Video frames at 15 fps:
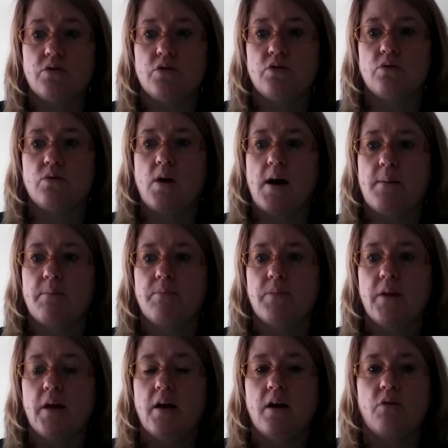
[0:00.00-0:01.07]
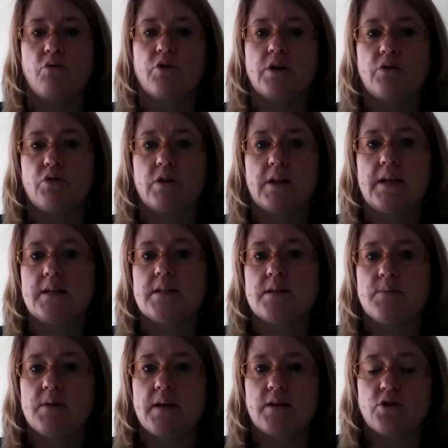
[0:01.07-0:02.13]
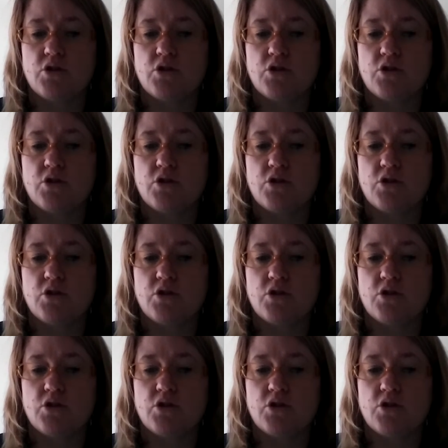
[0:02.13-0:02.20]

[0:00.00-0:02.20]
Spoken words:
to release some of that